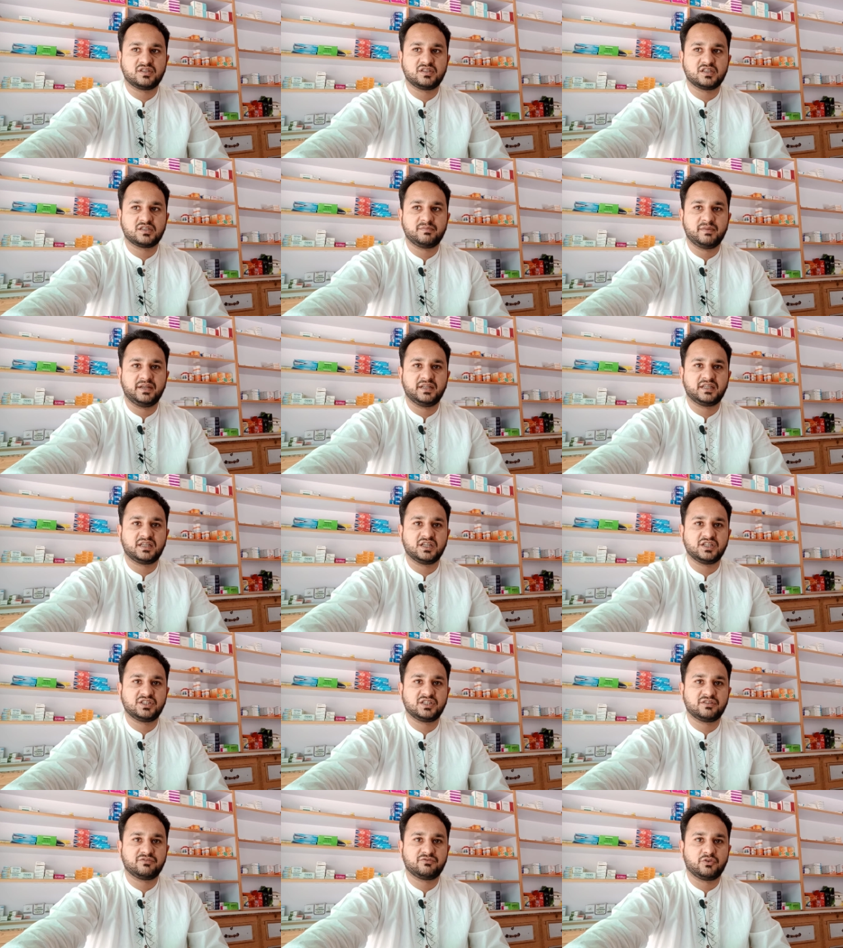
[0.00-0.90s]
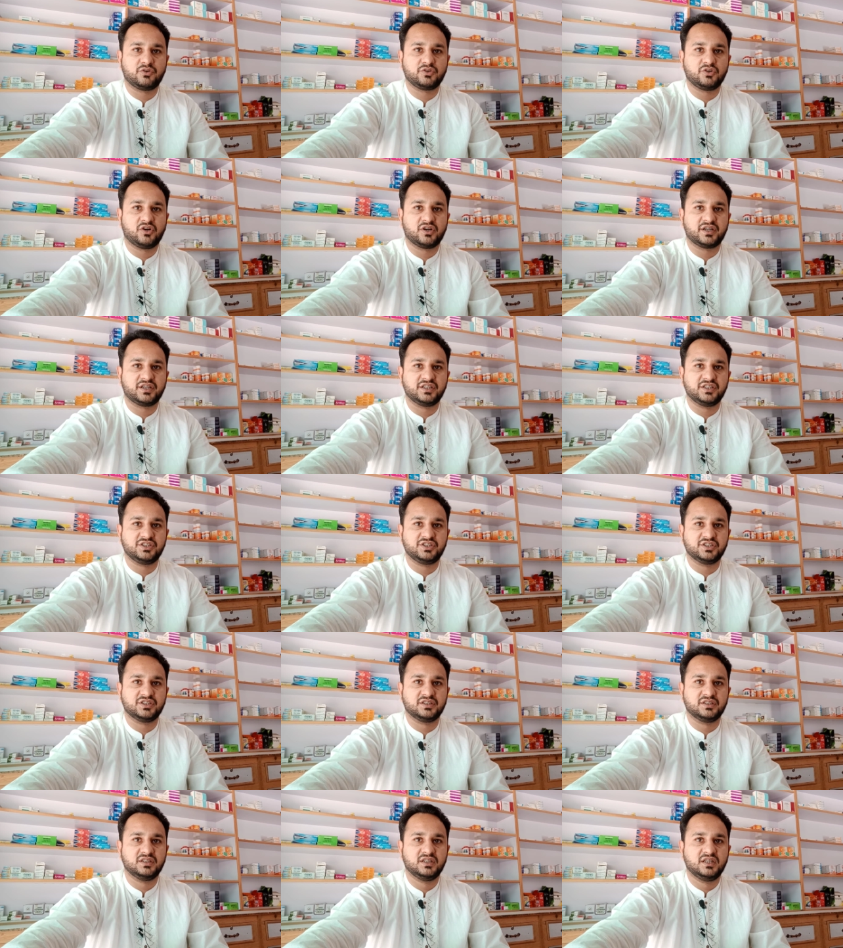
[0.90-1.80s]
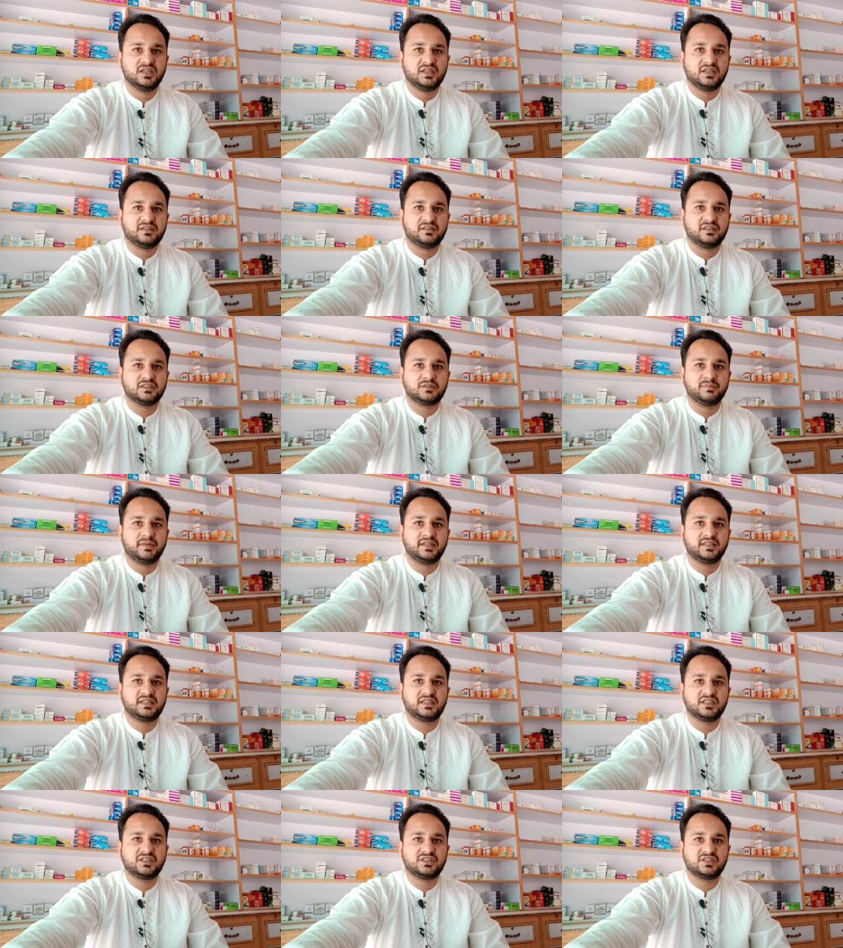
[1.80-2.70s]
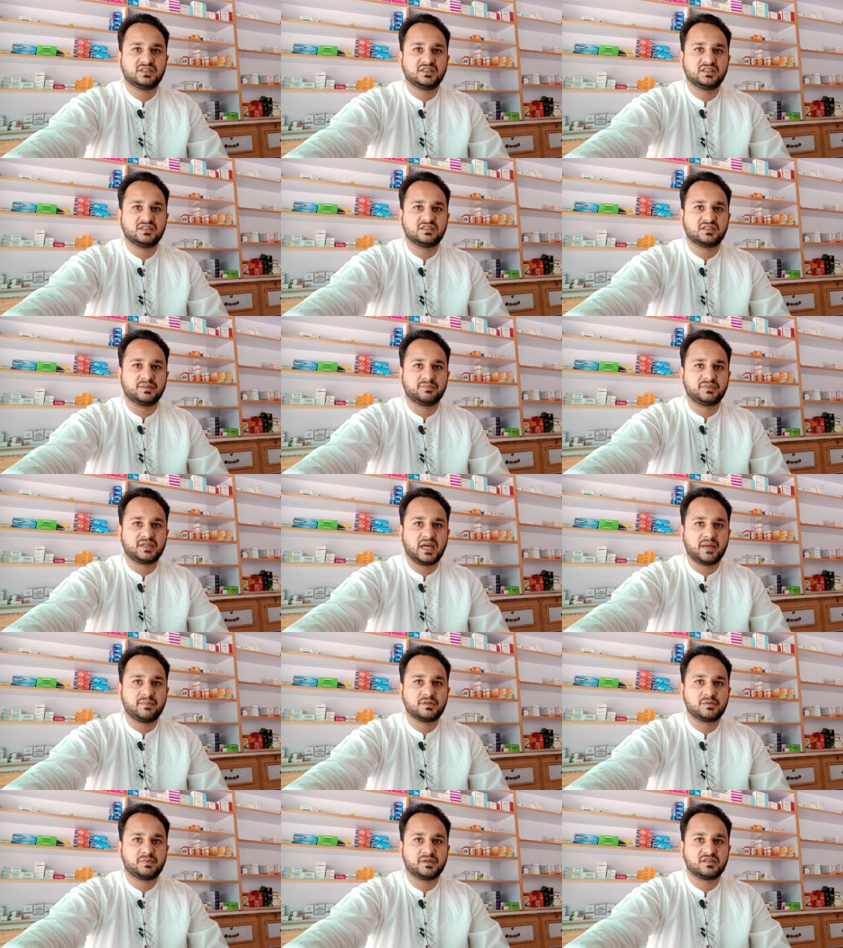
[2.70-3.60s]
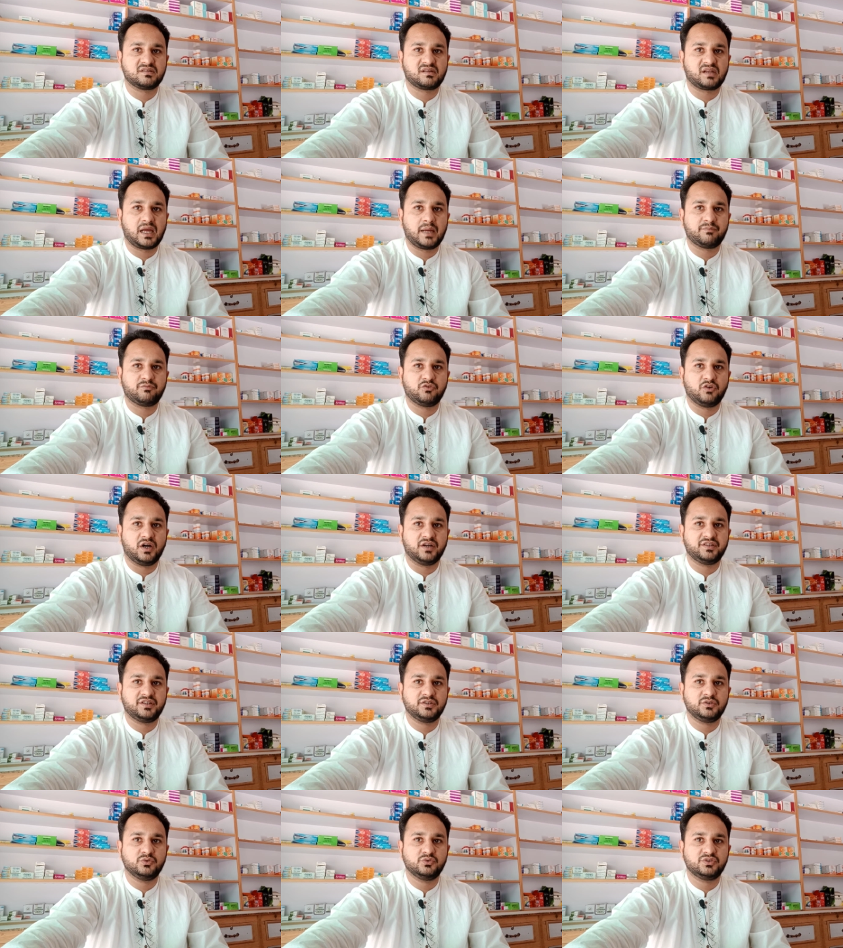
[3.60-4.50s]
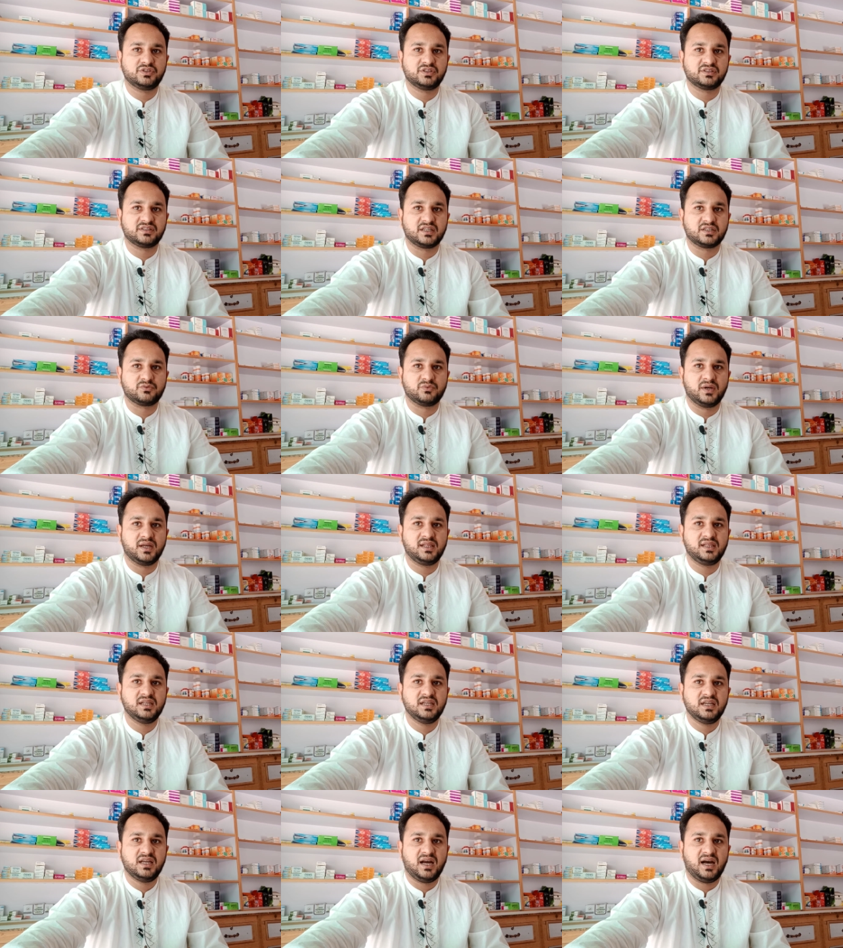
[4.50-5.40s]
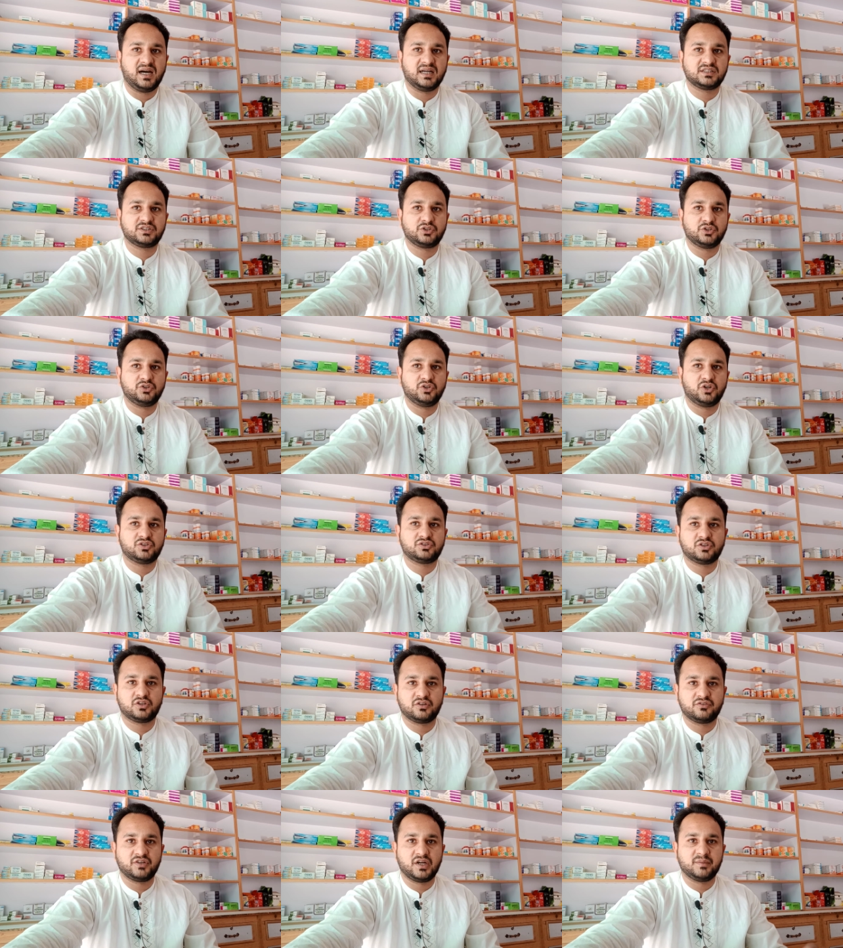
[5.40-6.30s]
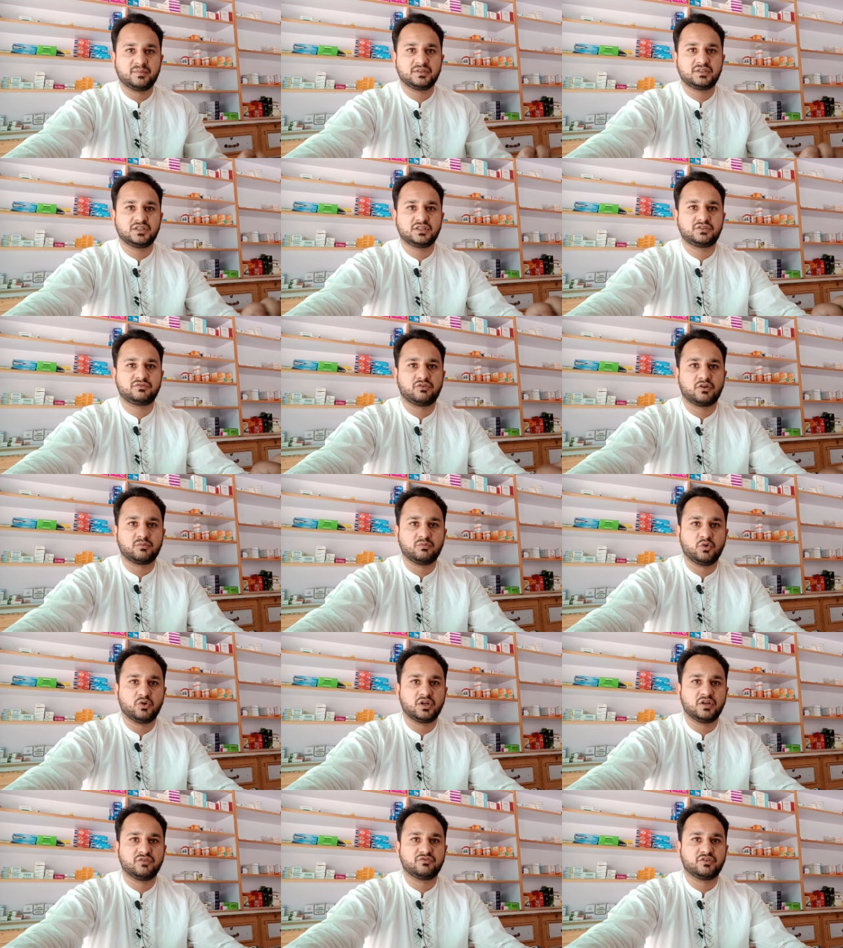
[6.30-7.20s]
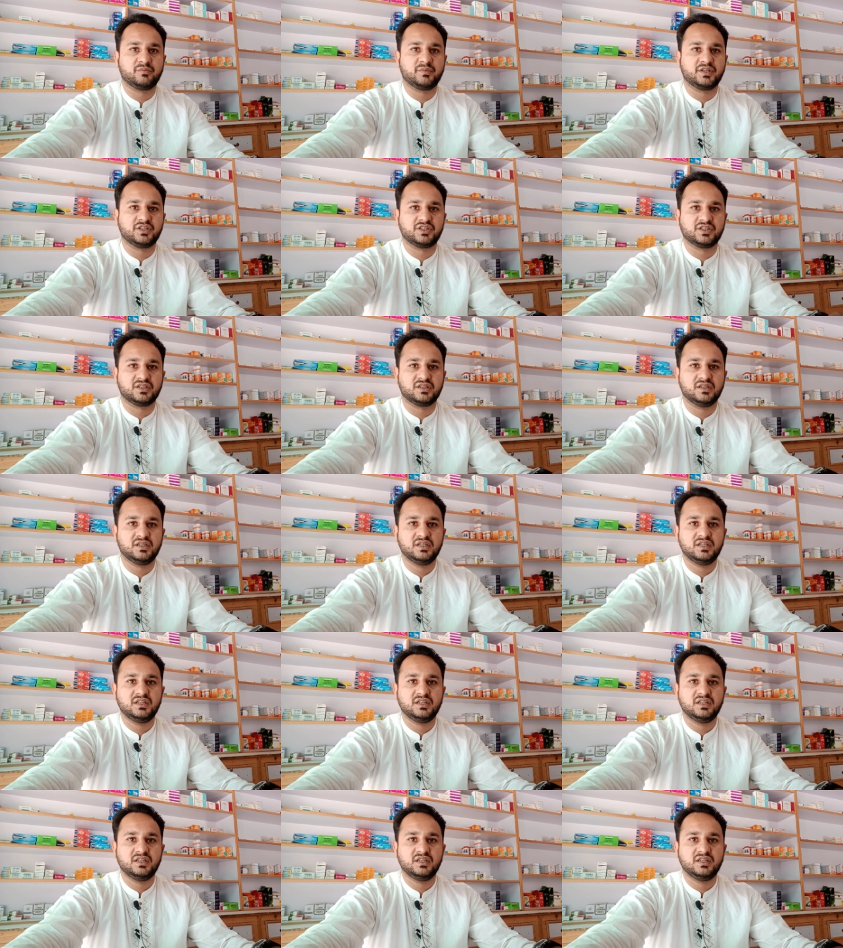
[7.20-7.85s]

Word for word: this medication for your condition. This medication is sometimes prescribed for other uses as well. Ask your doctor or pharmacist for more information.